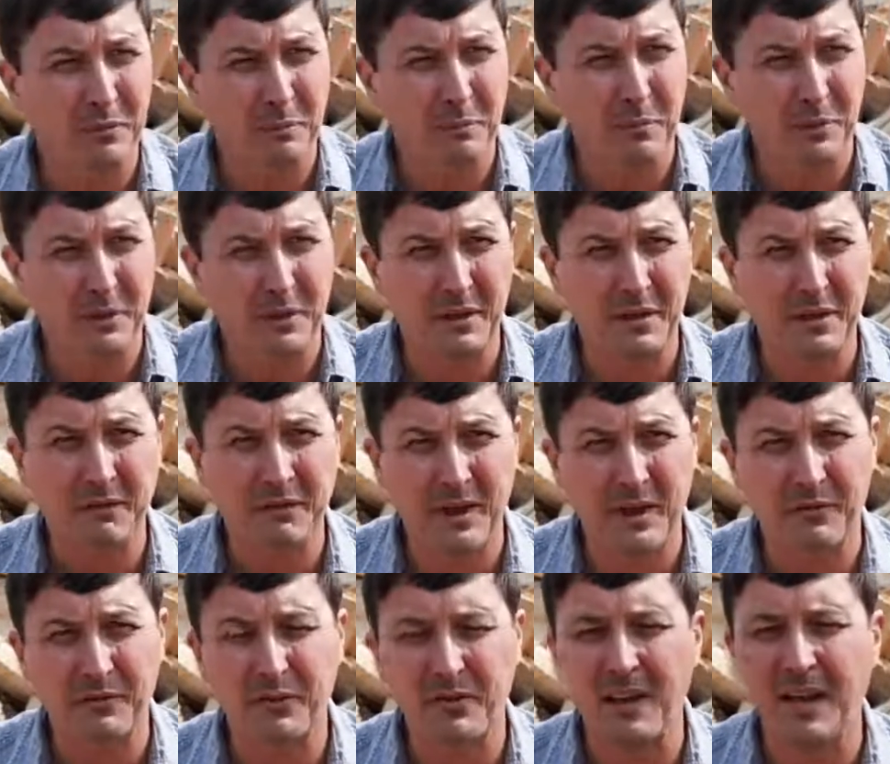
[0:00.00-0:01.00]
but even
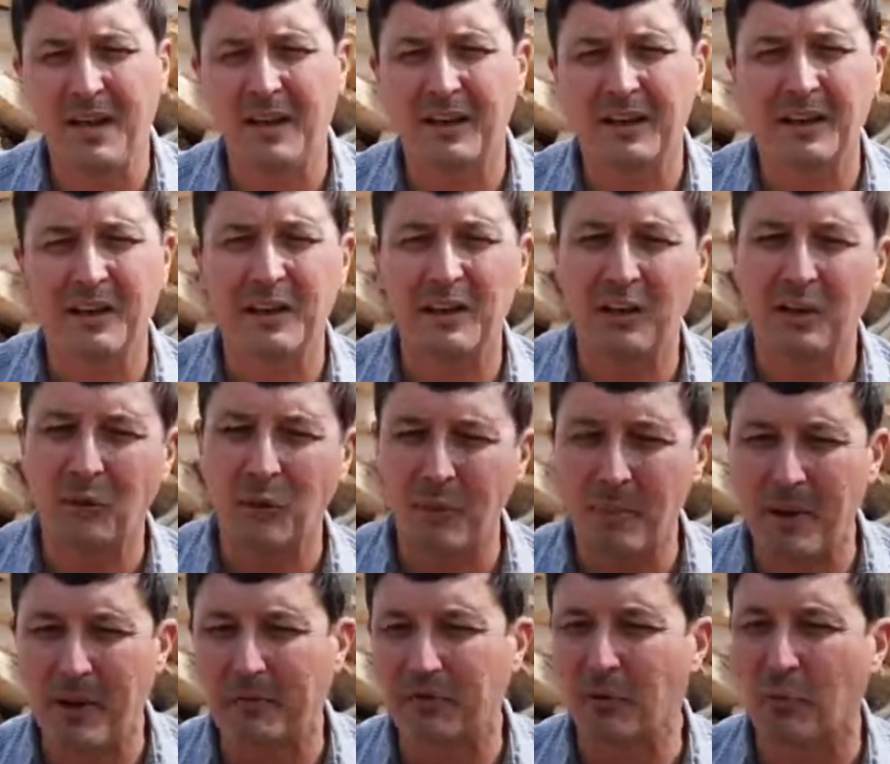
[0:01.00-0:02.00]
after that, he went
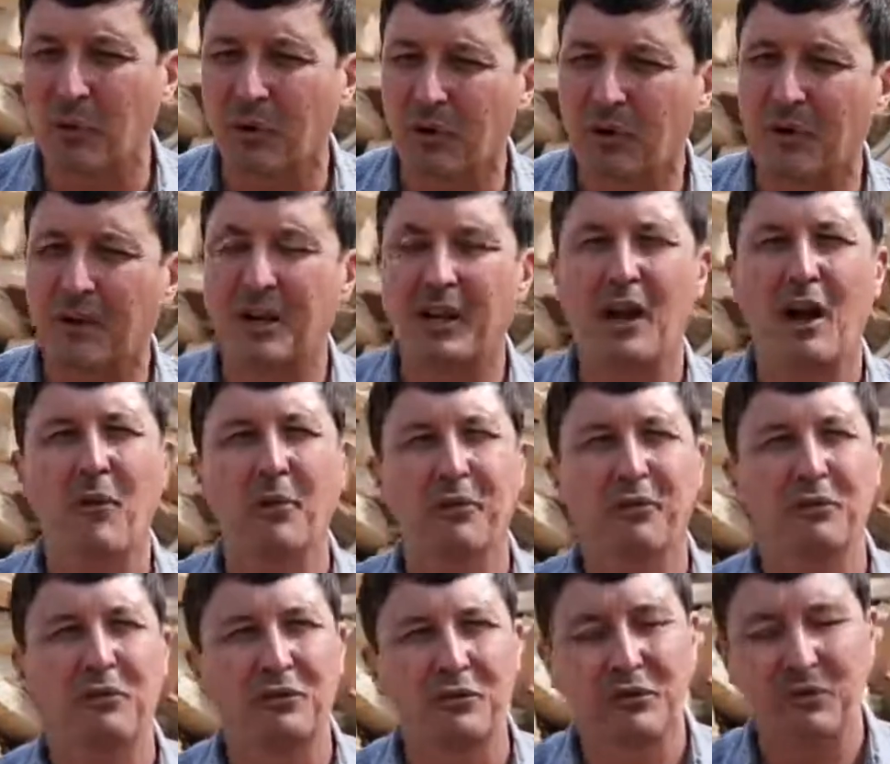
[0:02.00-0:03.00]
back to work, and he
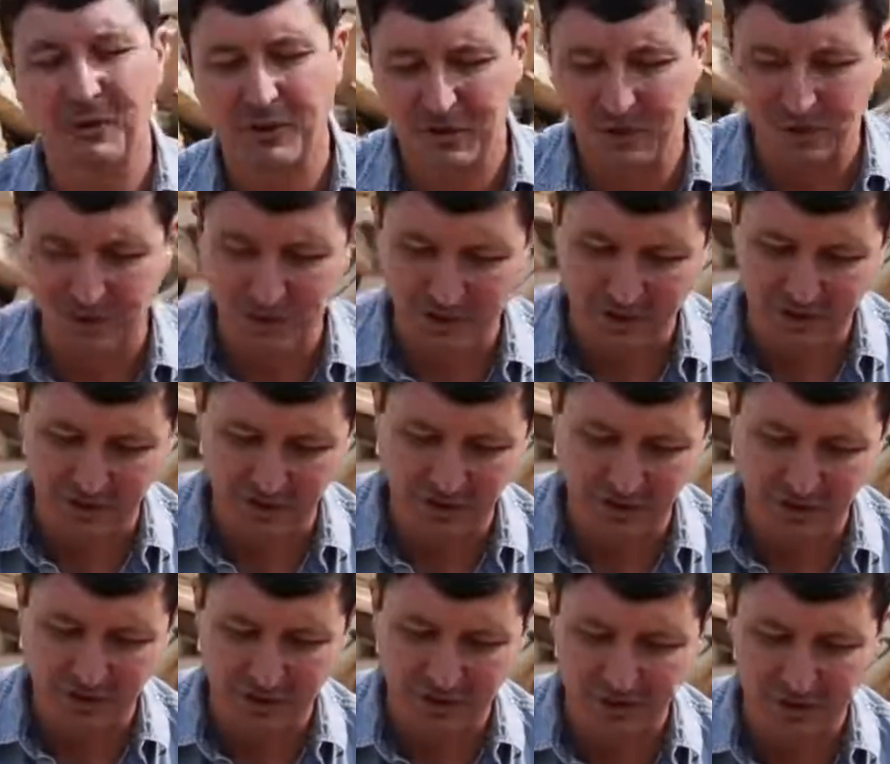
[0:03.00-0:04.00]
always was doing new things,
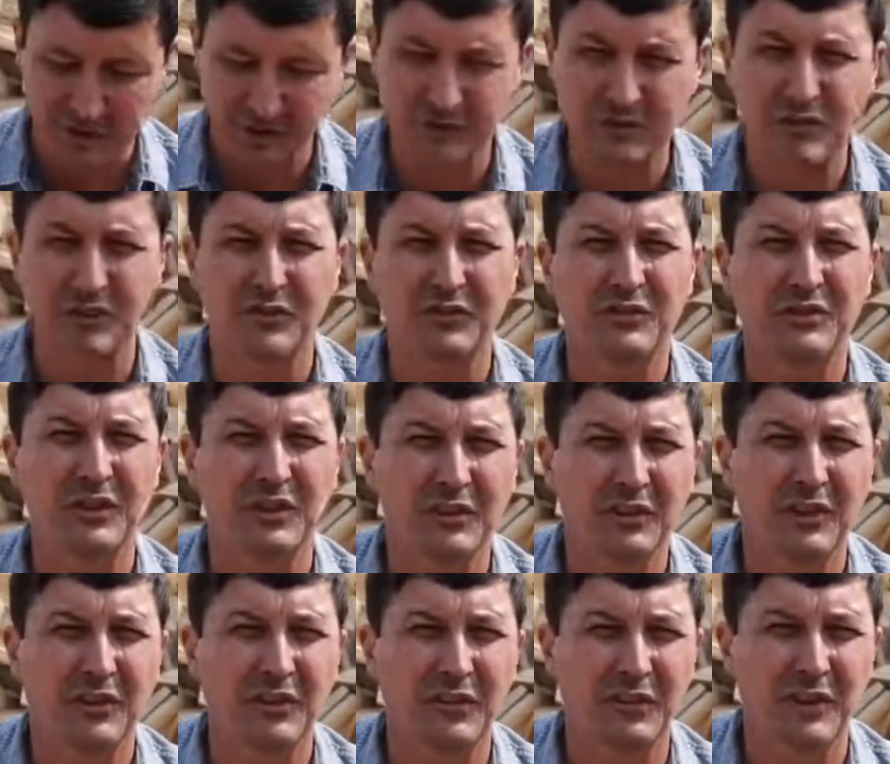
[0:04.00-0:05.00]
and it just
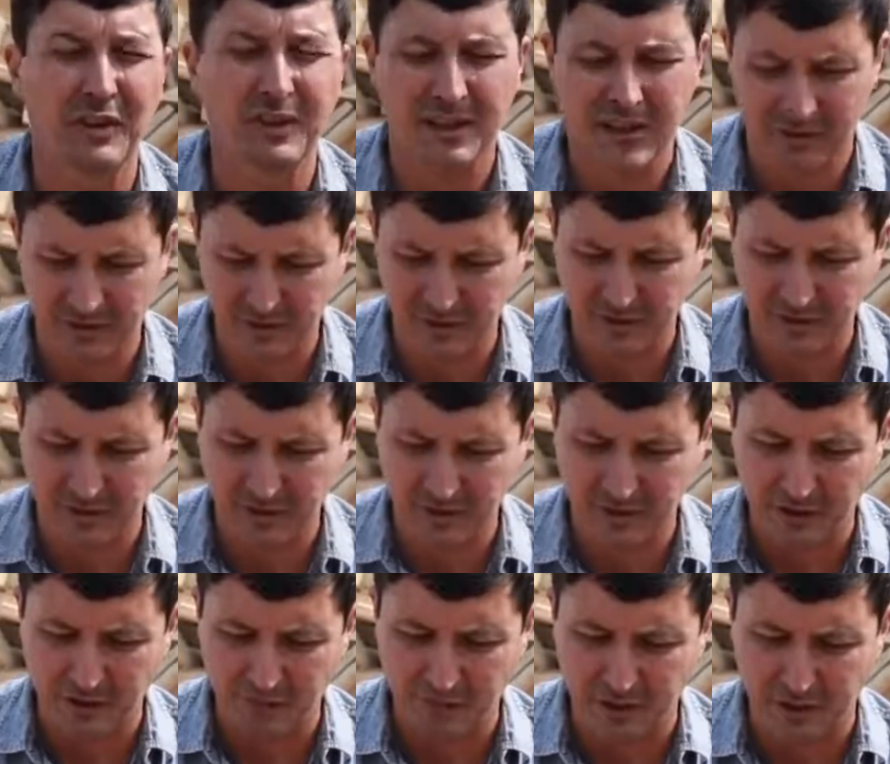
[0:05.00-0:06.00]
didn't sit down and
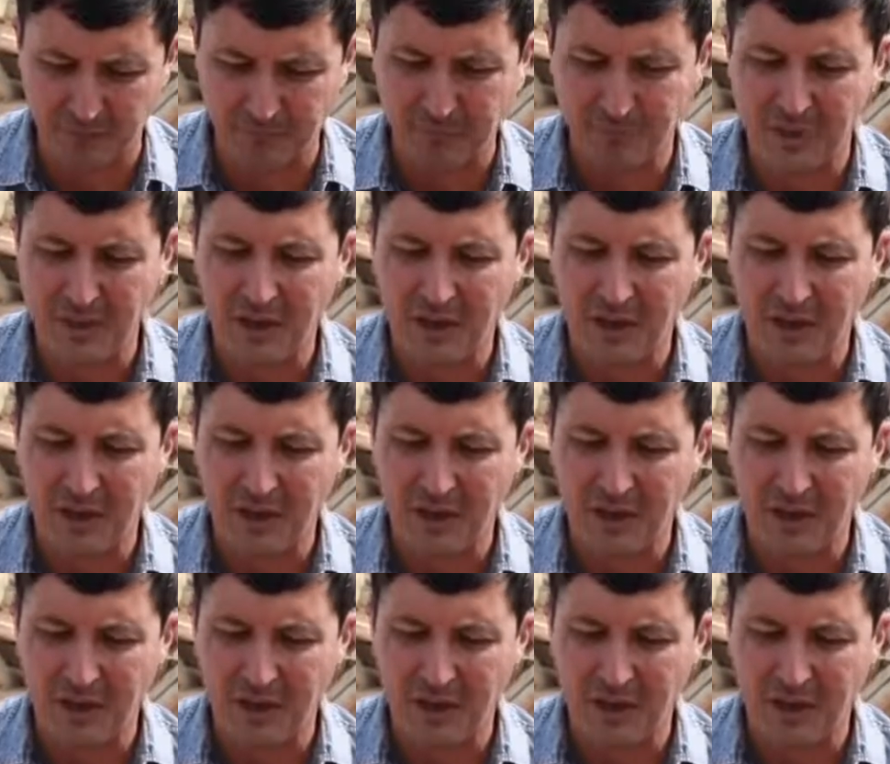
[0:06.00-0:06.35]
give up.